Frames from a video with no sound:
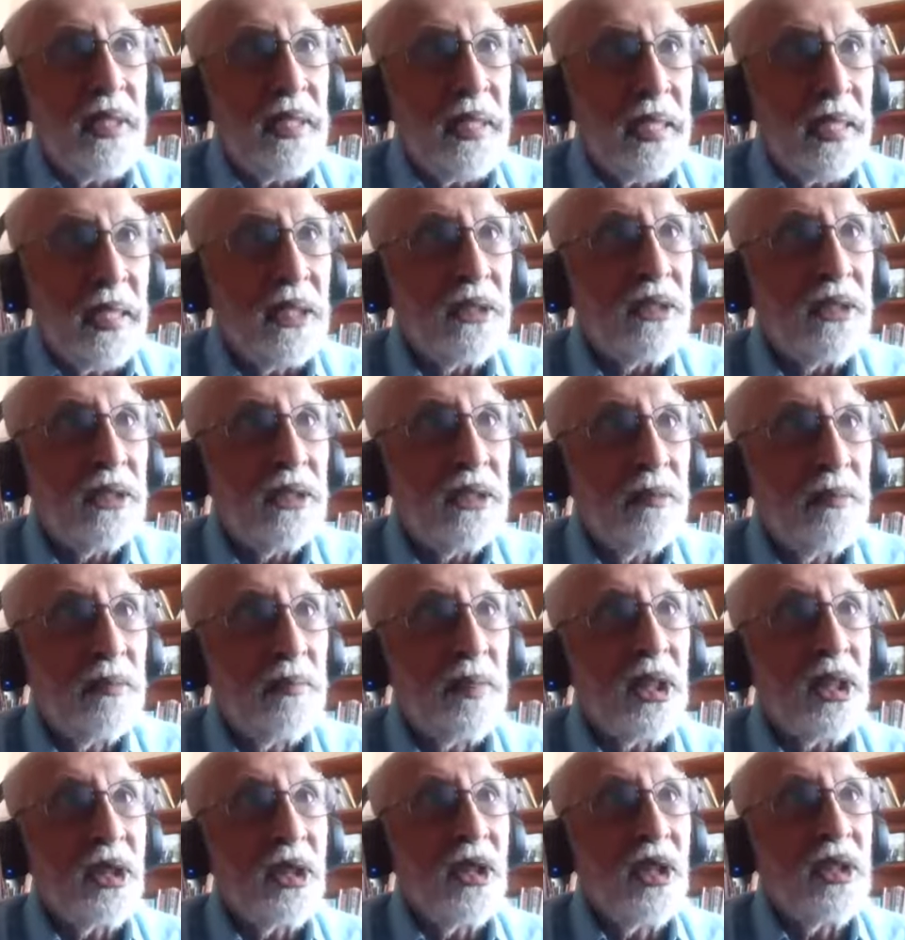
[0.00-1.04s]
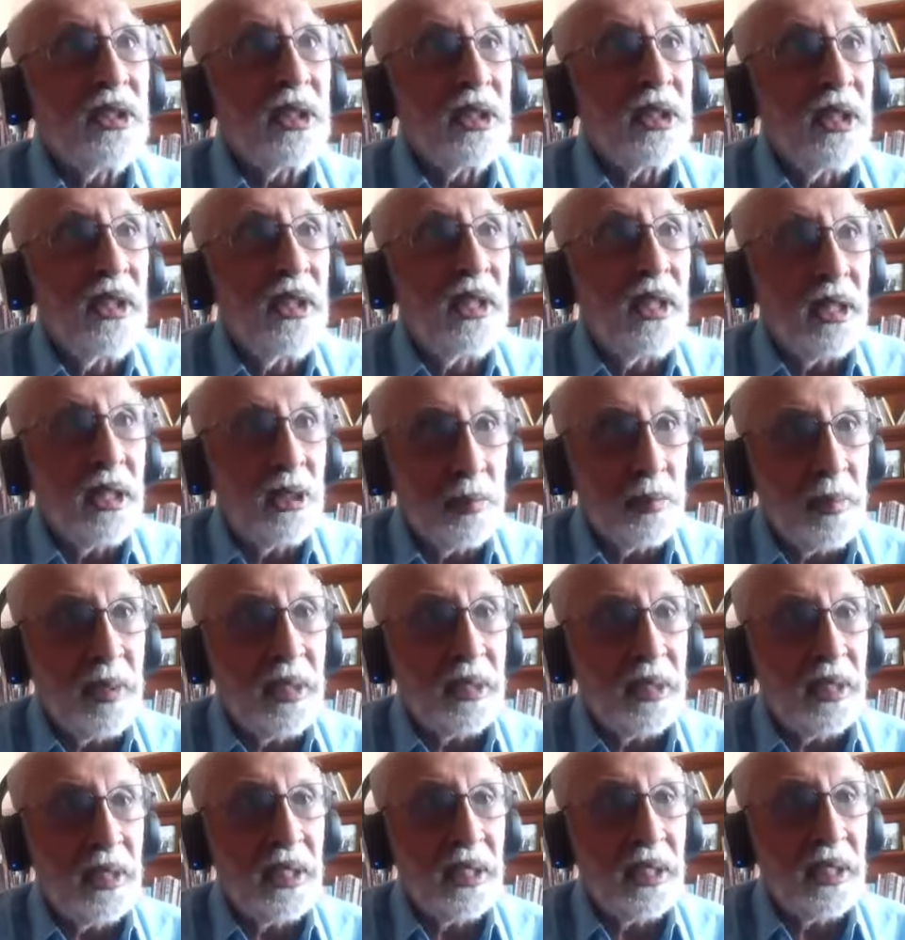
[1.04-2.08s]
yes, because especially
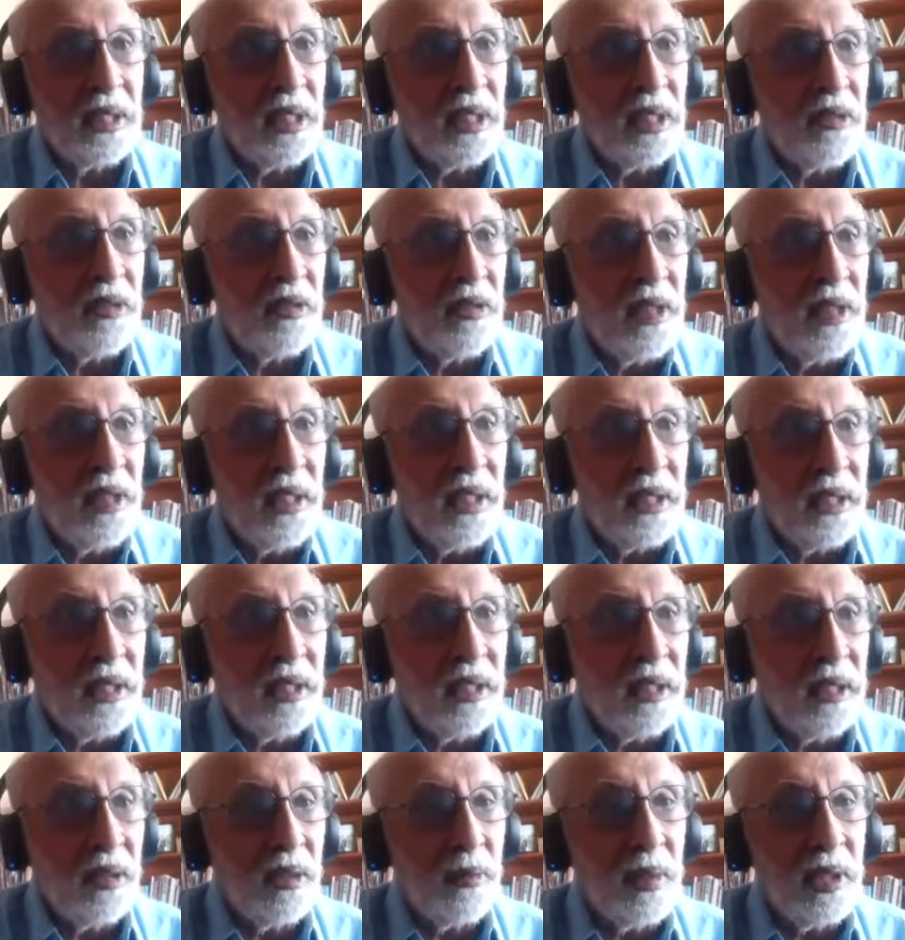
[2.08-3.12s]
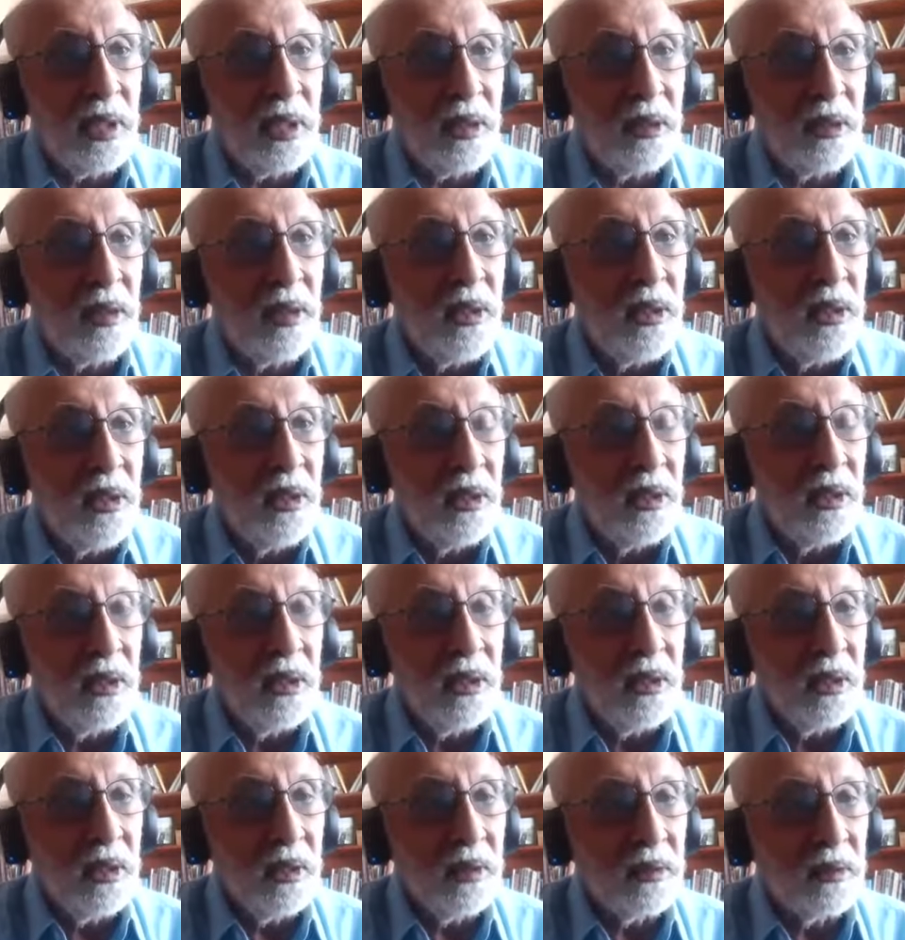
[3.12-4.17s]
in a country like India where
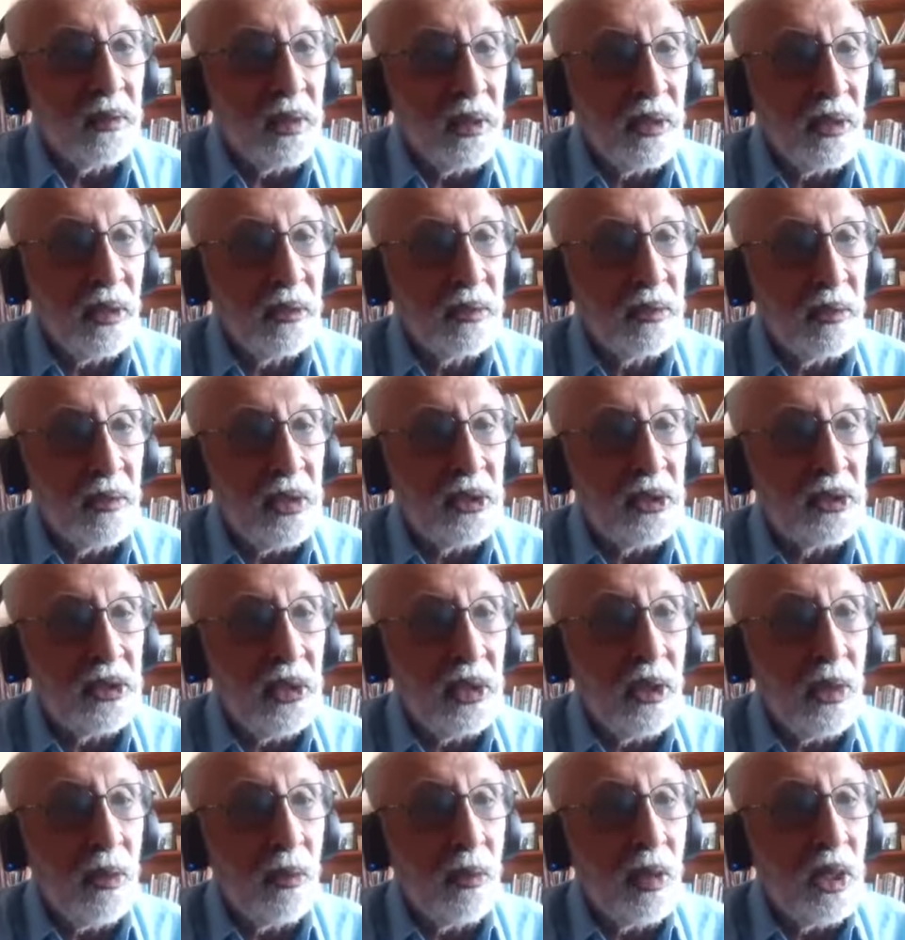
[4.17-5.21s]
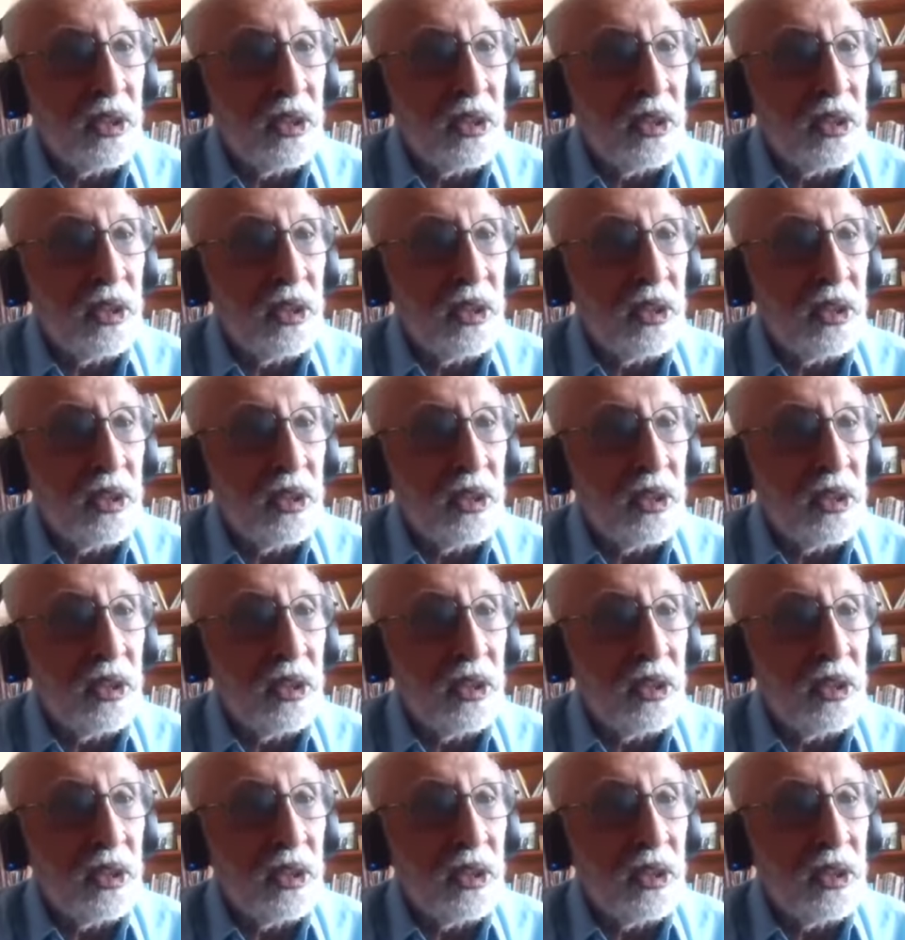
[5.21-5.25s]
we still are what